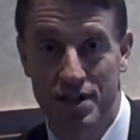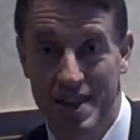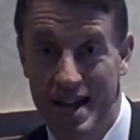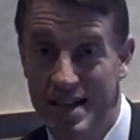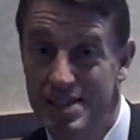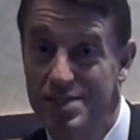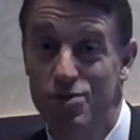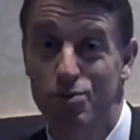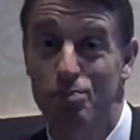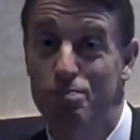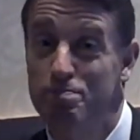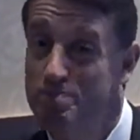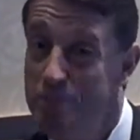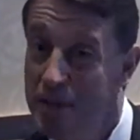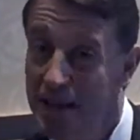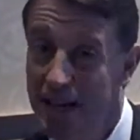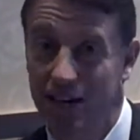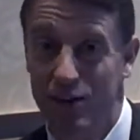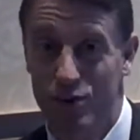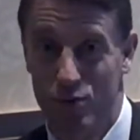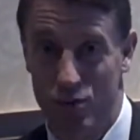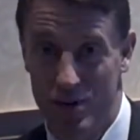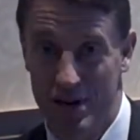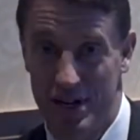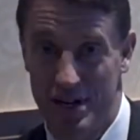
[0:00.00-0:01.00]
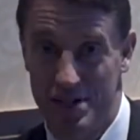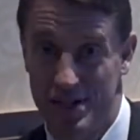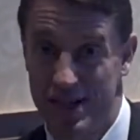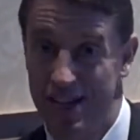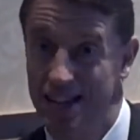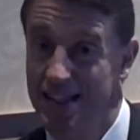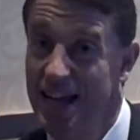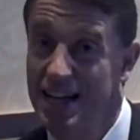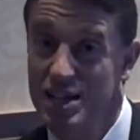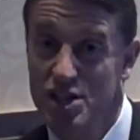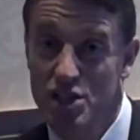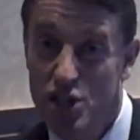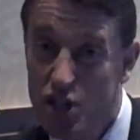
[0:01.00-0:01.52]
and that's big risk,
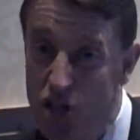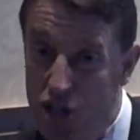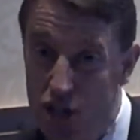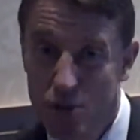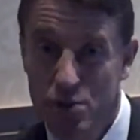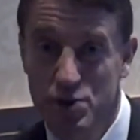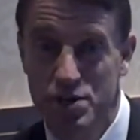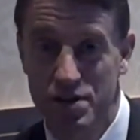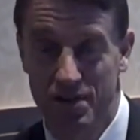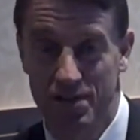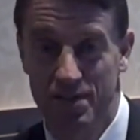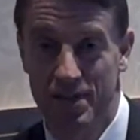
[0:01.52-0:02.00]
and that's huge